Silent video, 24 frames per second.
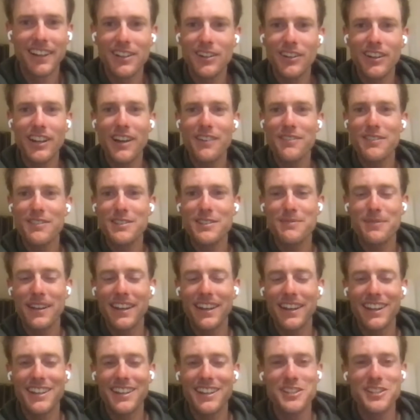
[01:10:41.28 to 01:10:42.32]
have as many
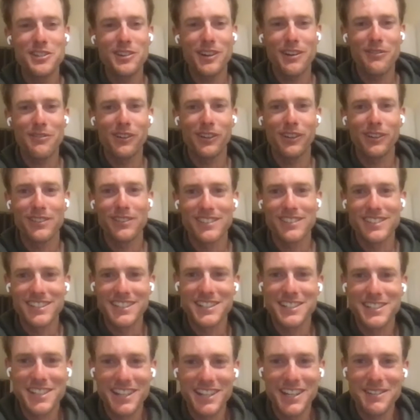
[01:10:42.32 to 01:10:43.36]
Instagram followers
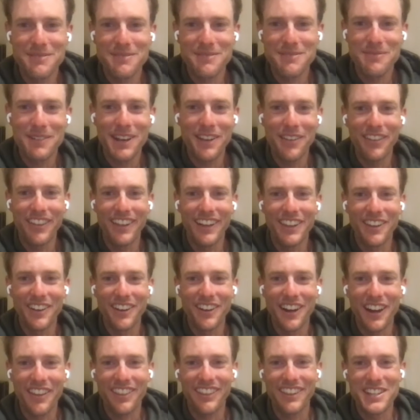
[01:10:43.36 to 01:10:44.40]
as many of the other
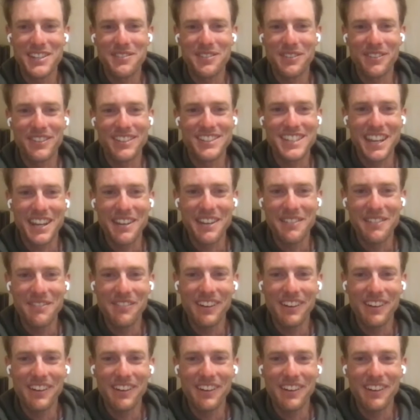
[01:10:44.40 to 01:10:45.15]
athletes from the team.